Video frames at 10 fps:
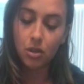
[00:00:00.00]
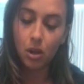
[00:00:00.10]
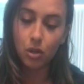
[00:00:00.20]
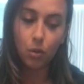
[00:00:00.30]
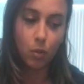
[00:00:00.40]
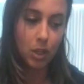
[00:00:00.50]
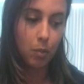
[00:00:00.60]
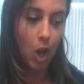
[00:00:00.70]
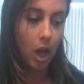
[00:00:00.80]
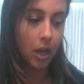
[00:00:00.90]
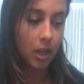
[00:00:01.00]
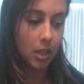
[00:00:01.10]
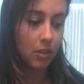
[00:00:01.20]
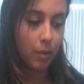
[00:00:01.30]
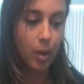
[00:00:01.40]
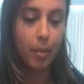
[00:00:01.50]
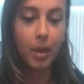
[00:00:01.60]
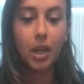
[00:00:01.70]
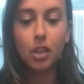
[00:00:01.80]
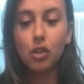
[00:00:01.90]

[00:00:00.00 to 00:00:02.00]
Also, what's blocking this from coming in.